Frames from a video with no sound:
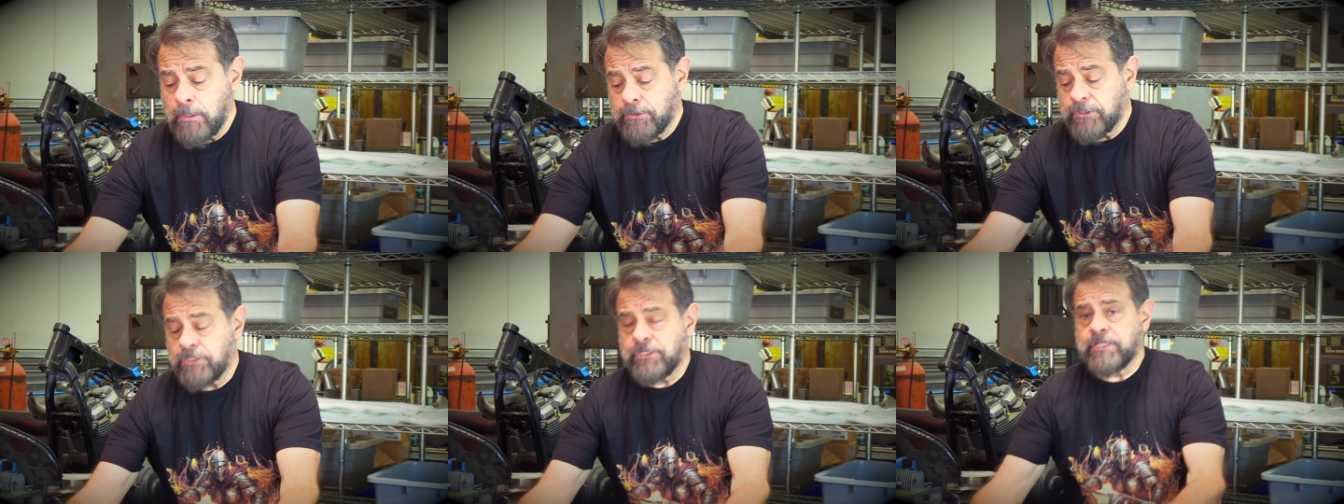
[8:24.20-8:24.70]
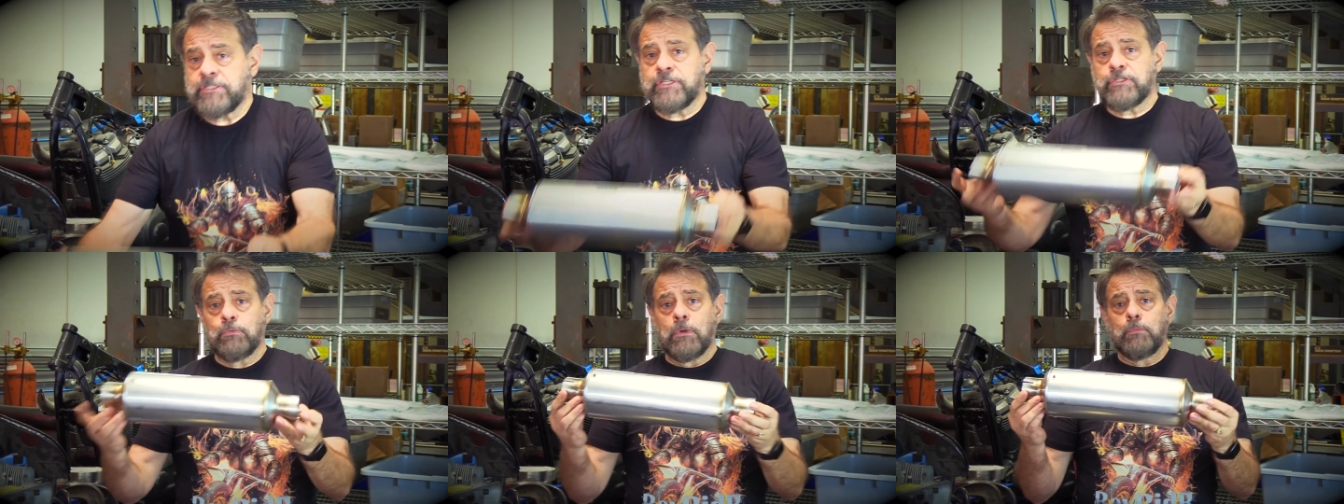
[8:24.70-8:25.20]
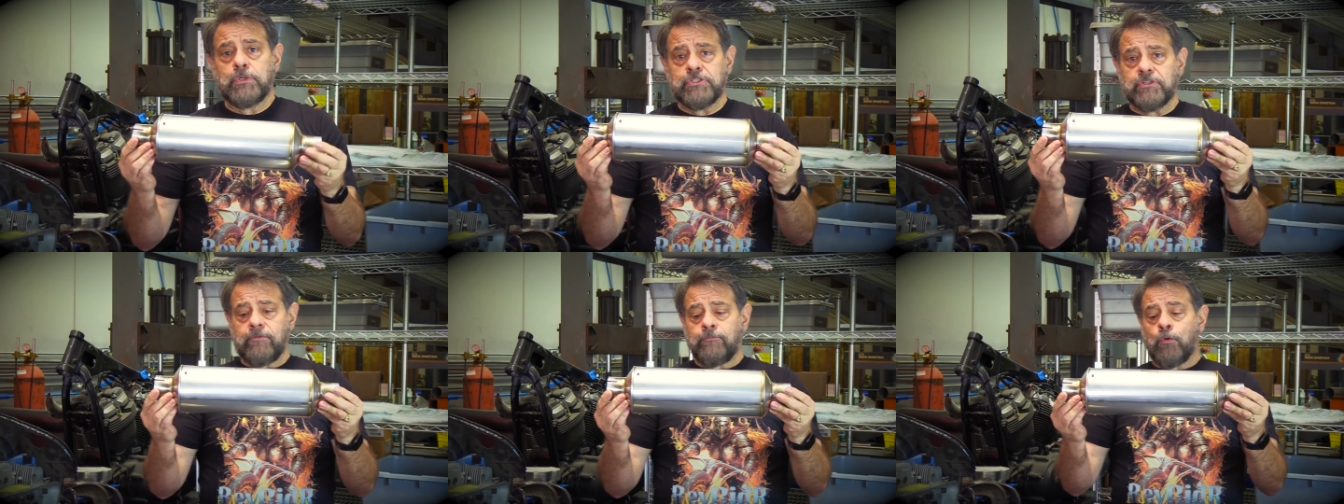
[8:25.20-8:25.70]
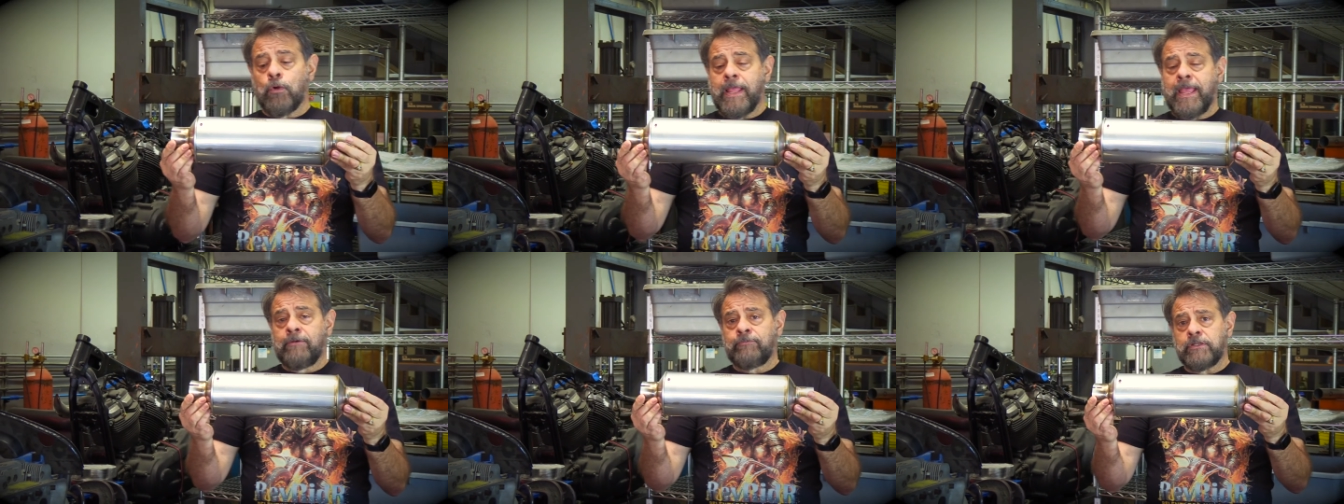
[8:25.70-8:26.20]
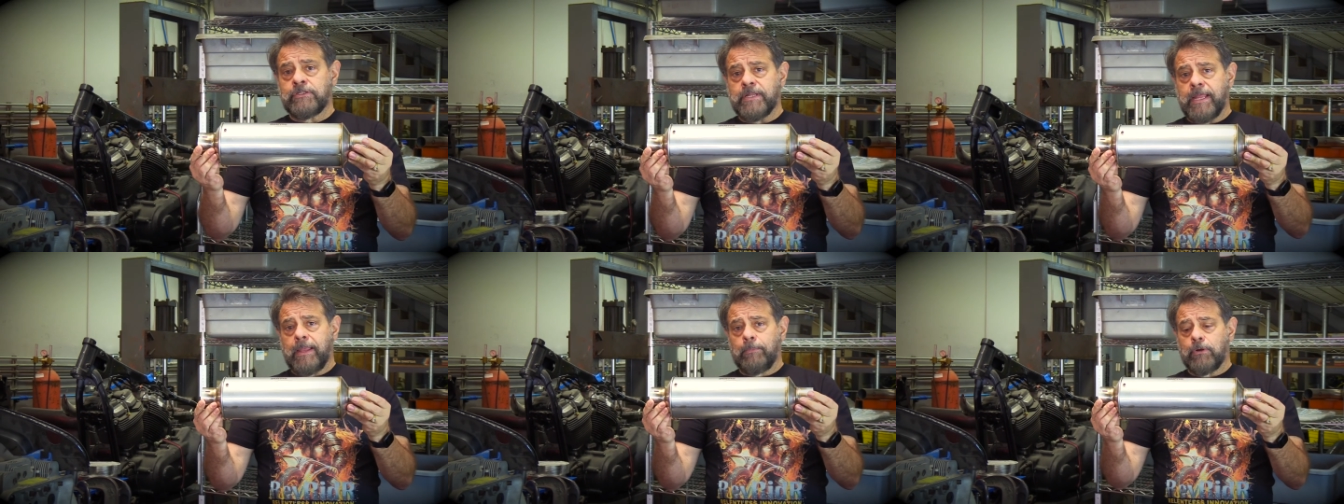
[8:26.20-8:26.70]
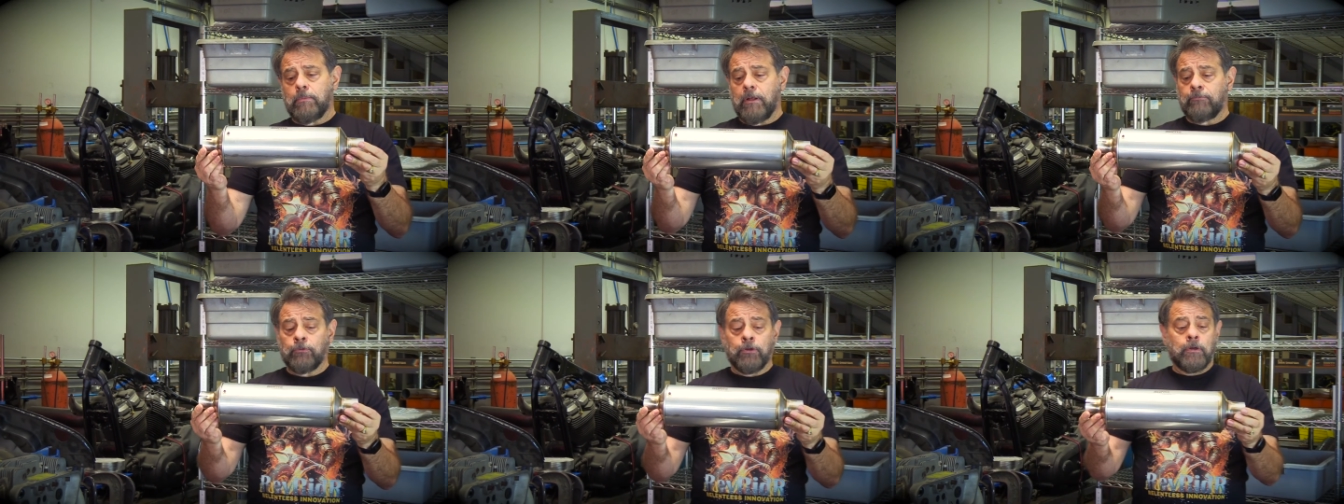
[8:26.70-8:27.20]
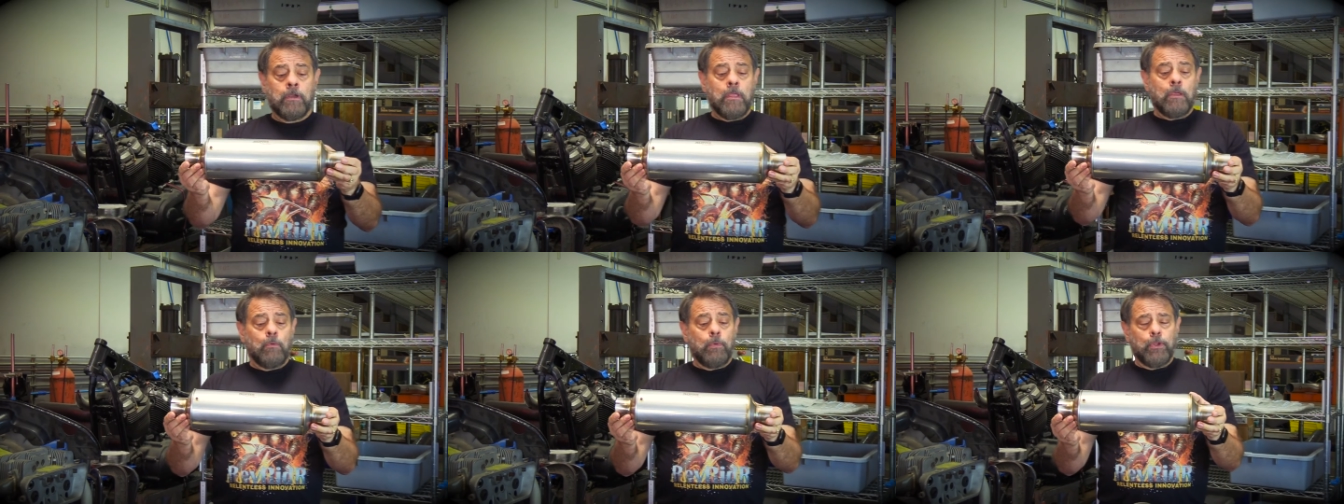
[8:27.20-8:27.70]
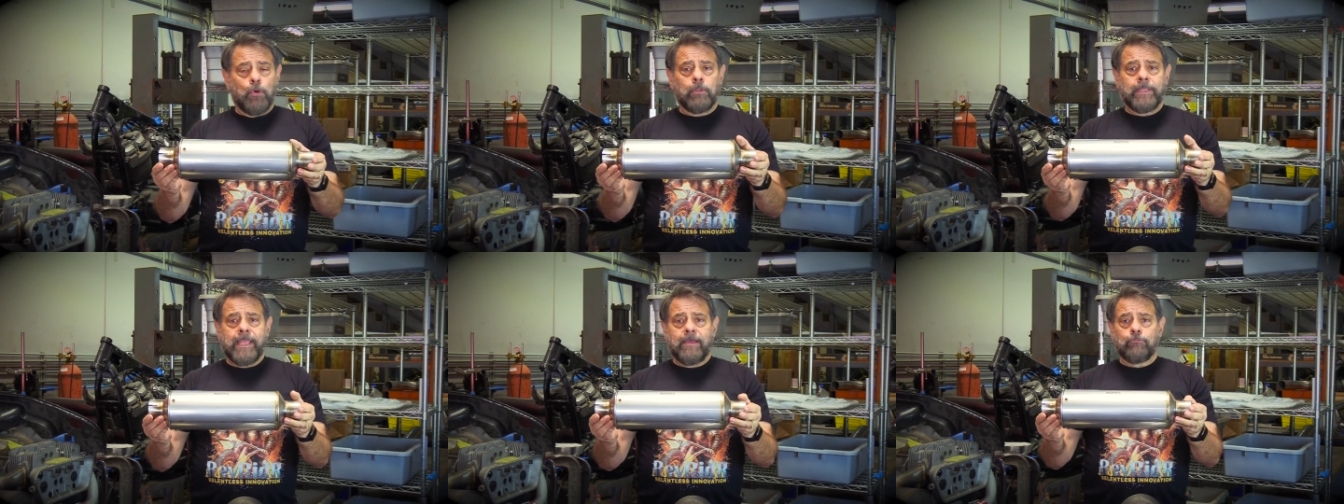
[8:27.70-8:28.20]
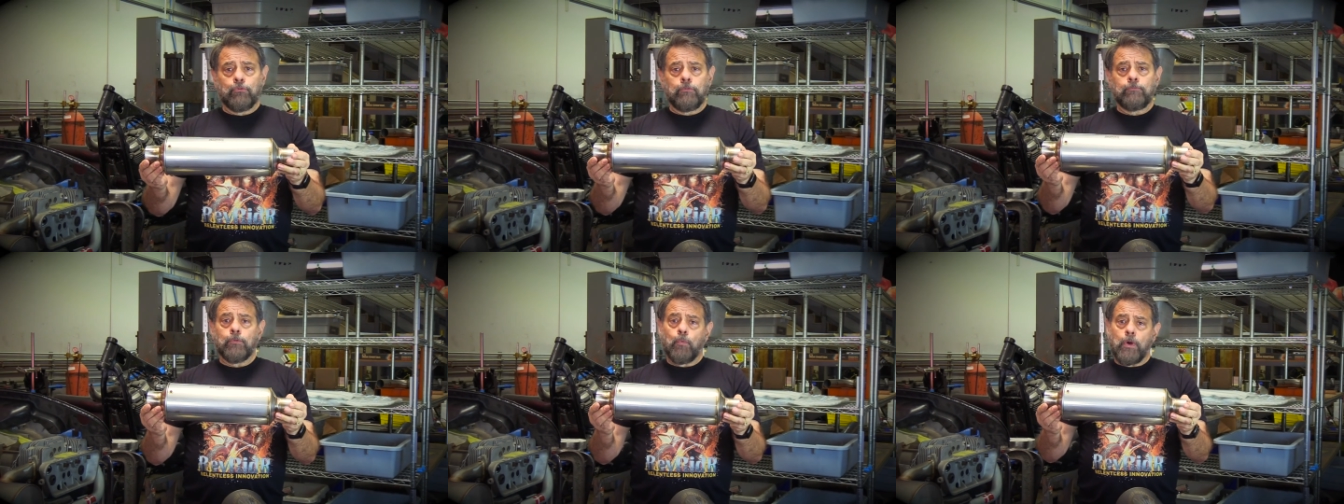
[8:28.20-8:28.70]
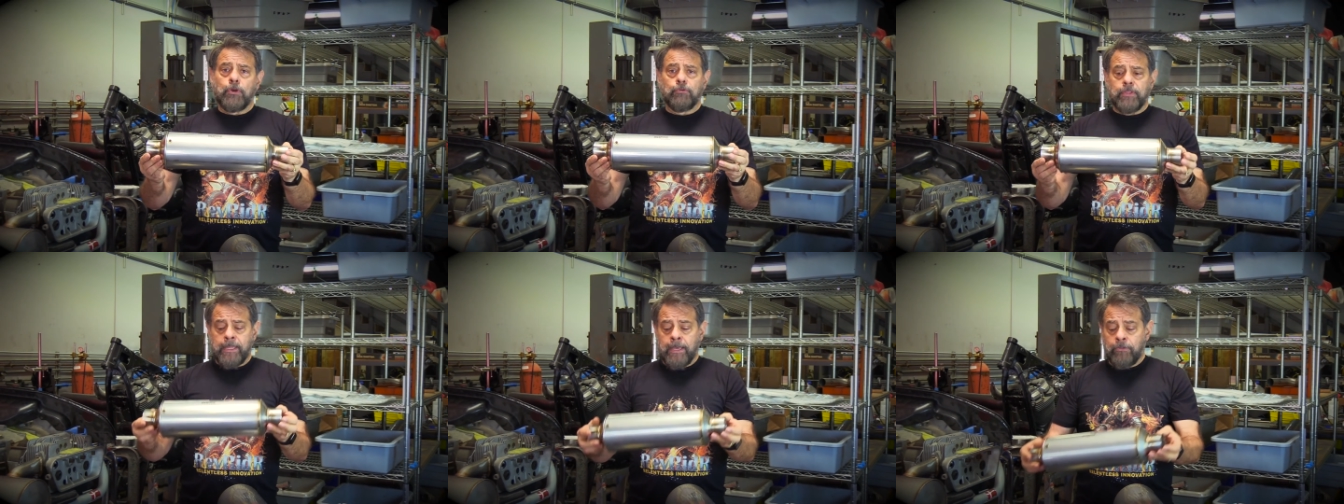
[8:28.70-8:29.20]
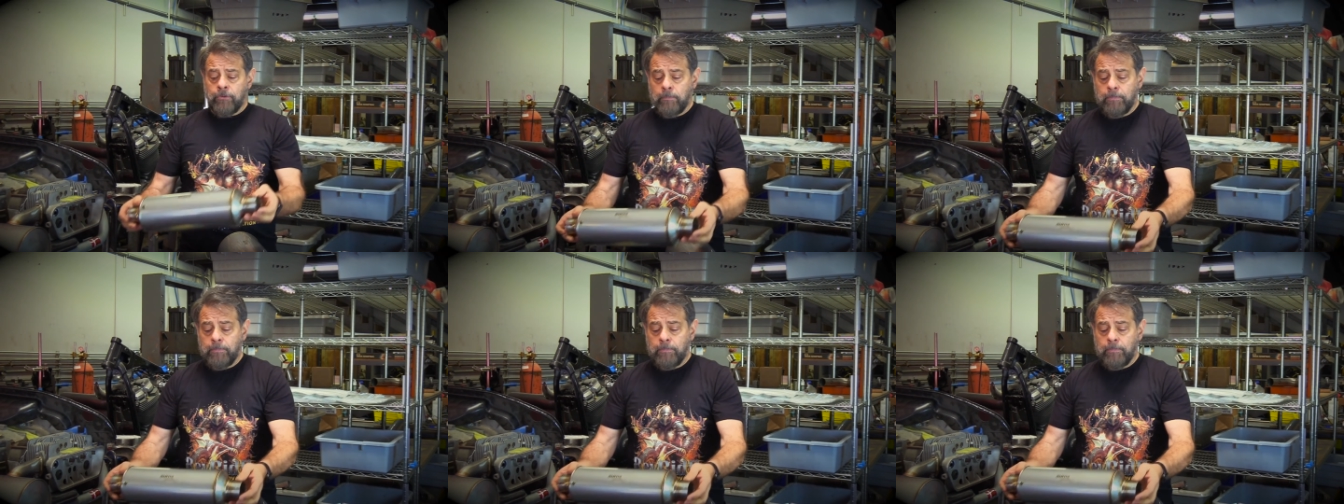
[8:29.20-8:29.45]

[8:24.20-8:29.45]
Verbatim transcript: such as this one, which is a four and a half inch diameter muffler, we only have room for one or the other.